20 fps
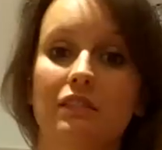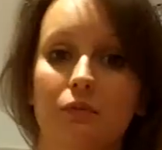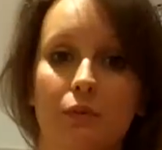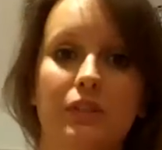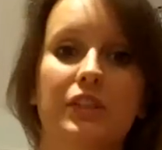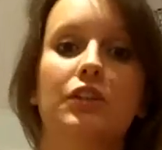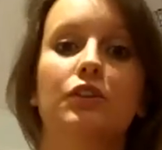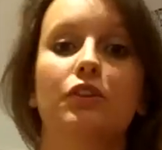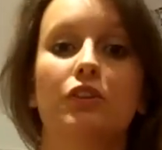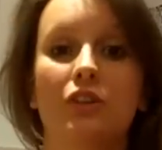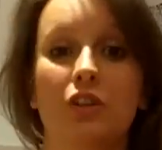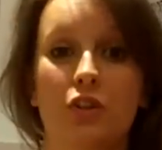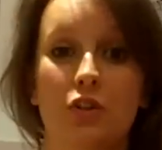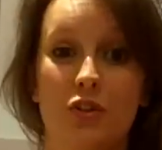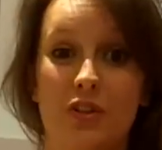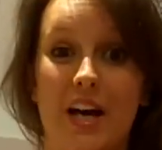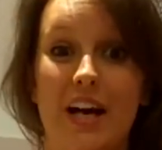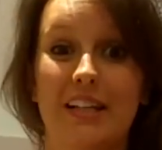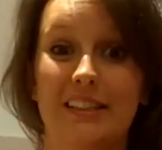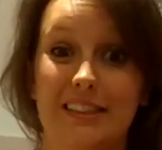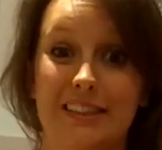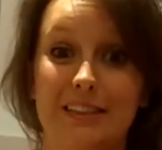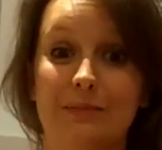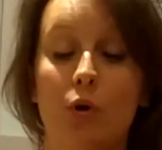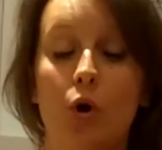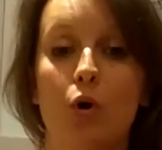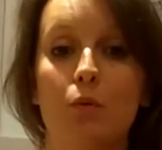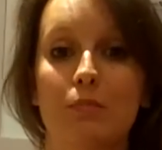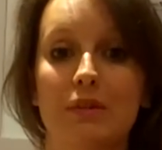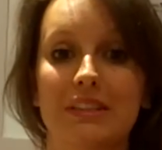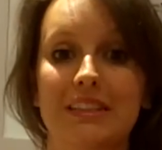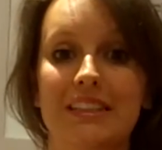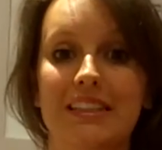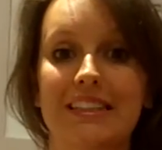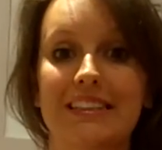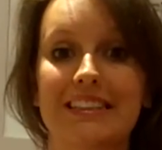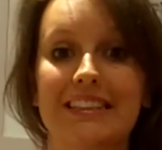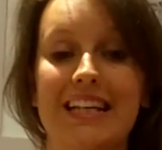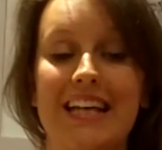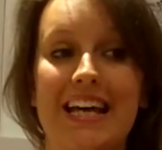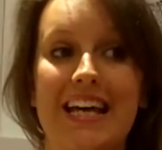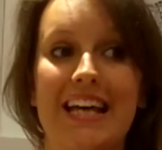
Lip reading: we still include that as a small business,